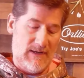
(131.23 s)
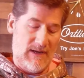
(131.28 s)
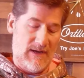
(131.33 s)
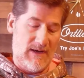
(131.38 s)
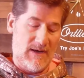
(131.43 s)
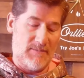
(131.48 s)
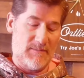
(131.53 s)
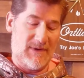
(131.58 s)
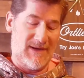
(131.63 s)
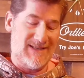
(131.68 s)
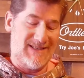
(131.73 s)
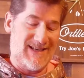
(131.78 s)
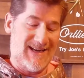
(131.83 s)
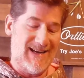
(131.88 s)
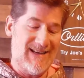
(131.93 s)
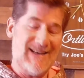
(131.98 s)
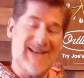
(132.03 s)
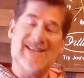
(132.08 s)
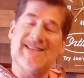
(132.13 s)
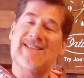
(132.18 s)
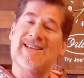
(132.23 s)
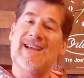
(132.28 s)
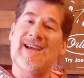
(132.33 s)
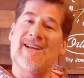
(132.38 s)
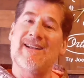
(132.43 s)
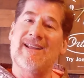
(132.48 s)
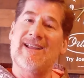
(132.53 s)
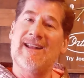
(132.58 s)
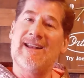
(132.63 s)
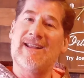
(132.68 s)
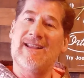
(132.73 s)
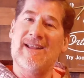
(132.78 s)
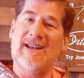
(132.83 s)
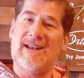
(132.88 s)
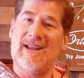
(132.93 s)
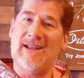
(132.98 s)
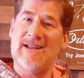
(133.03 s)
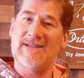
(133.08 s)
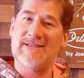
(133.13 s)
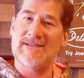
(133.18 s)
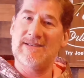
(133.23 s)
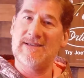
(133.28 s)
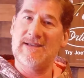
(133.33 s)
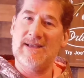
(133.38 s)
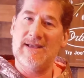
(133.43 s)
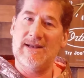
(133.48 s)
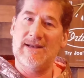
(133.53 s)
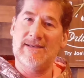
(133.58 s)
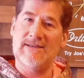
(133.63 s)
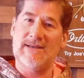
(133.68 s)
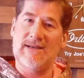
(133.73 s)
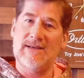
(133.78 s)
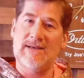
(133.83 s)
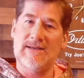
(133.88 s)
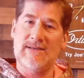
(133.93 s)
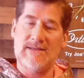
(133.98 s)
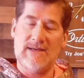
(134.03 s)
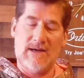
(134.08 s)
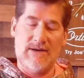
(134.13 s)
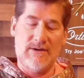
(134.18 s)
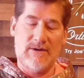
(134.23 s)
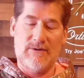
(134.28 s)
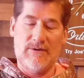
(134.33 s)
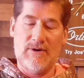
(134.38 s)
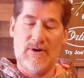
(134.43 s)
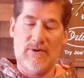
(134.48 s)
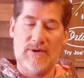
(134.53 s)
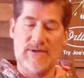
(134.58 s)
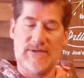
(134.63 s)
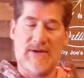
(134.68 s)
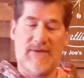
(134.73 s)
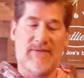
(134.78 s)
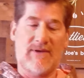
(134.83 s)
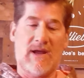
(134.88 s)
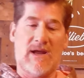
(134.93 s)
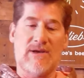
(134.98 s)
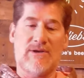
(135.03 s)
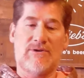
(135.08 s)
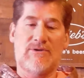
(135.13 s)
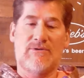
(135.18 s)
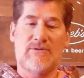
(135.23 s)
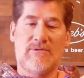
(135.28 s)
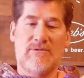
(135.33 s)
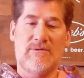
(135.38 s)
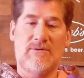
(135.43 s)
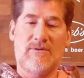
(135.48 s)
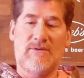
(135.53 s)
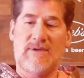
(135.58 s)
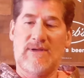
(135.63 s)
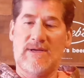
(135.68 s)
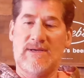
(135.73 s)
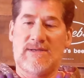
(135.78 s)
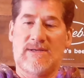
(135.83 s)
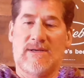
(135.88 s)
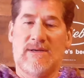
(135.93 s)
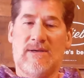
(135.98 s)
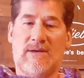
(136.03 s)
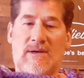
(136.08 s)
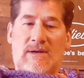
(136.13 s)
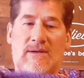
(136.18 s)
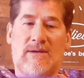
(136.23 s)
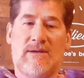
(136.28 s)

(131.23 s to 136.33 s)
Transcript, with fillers: And then I'm going to tighten it down. I got to get handsy again and tighten it down. Now notice I've got two of these,